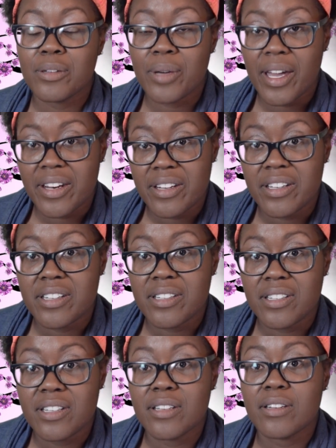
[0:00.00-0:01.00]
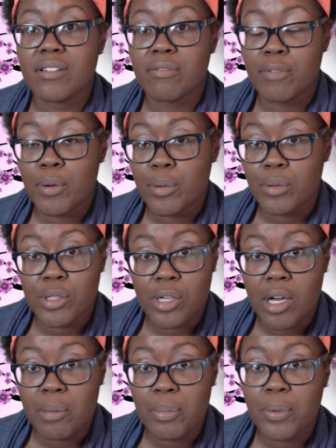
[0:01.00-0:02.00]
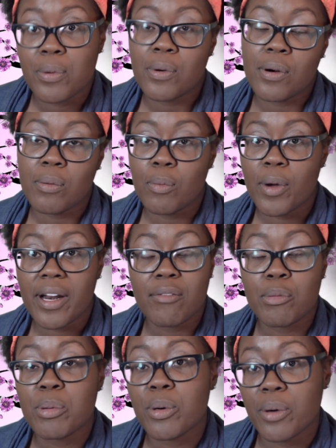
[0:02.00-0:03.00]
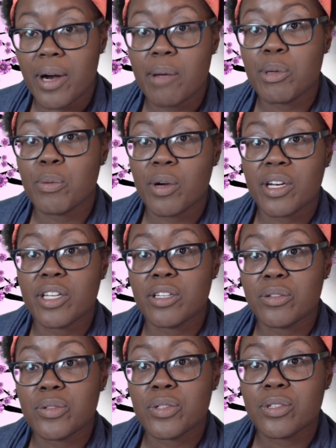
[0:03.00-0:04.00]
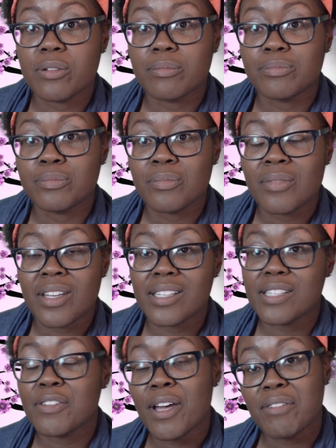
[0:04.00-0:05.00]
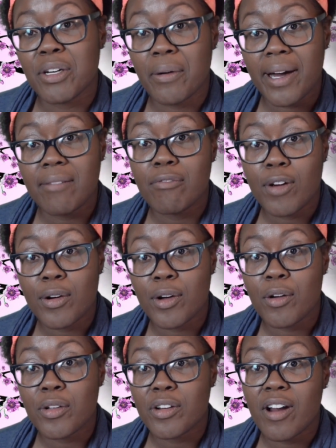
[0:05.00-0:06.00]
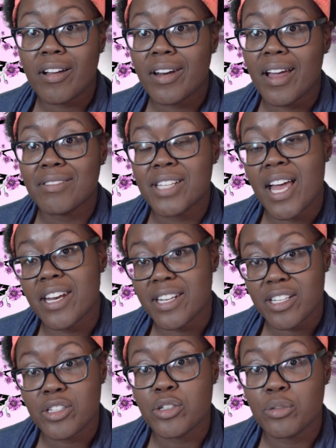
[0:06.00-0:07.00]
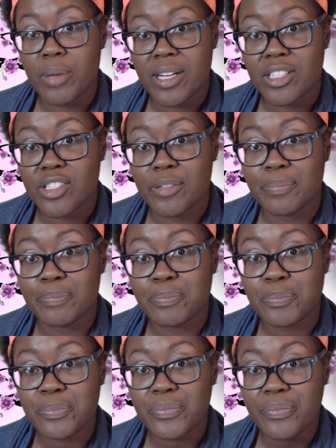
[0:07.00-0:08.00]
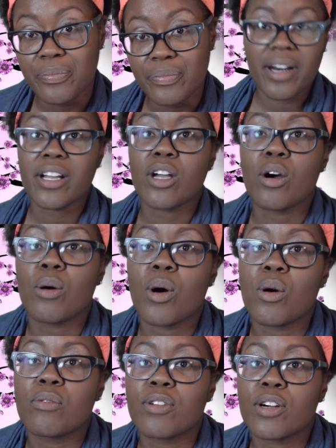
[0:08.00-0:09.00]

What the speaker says: you edit it in Photoshop or whatever program you want to use. Because if you have a great photo, you're not going to have to edit it too much. I want to go